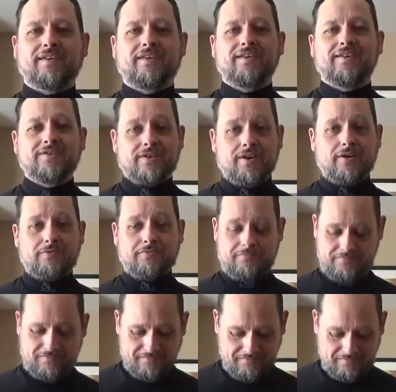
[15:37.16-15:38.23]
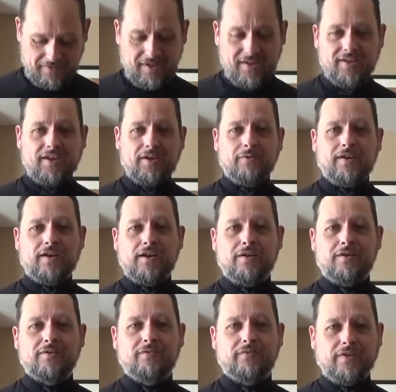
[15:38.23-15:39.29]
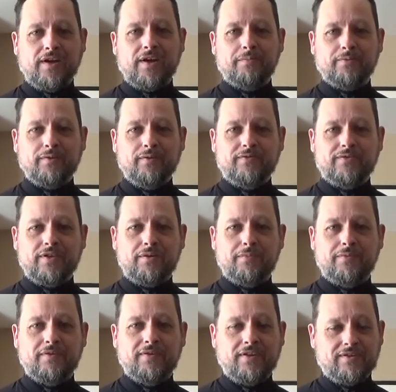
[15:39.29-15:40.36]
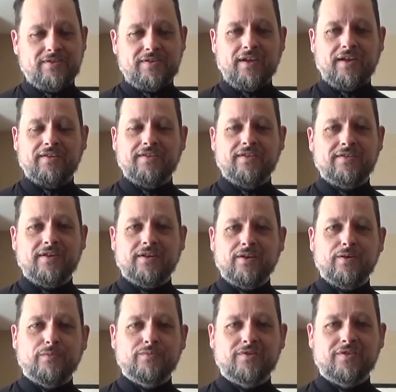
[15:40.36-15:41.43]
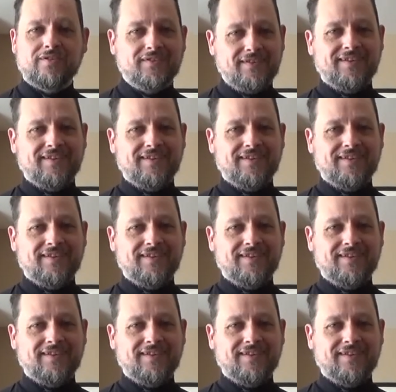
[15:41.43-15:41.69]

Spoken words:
So here we go, fireproof top, as sexy as it comes.